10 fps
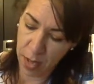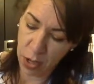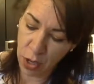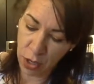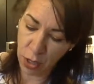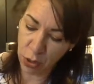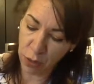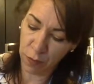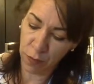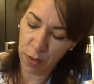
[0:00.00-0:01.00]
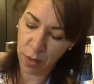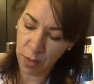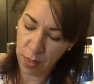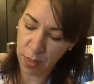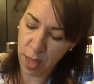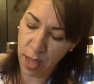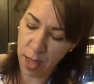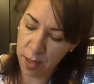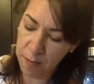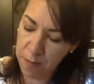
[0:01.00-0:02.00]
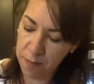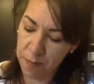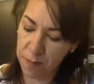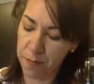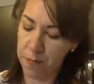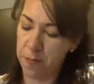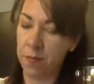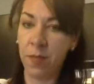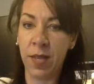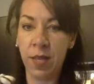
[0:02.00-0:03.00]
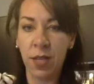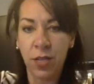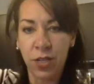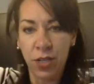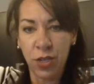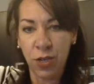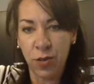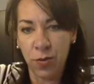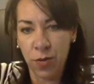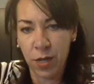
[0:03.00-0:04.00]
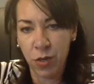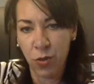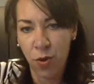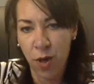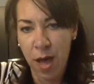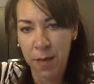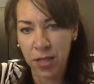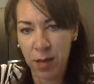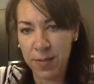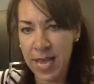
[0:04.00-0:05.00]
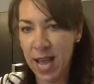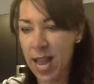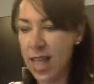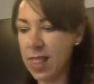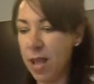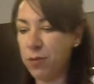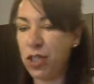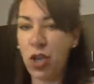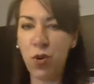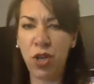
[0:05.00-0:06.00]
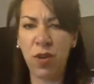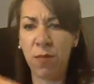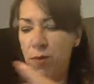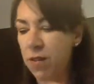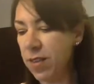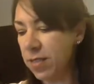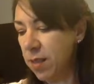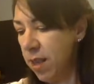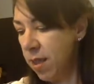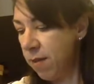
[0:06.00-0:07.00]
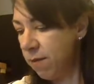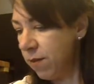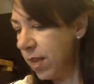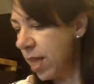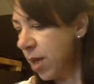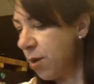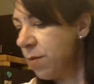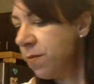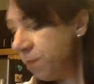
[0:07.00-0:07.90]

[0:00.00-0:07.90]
And you can use your thumb to control how much comes out, like I was showing you in a previous video.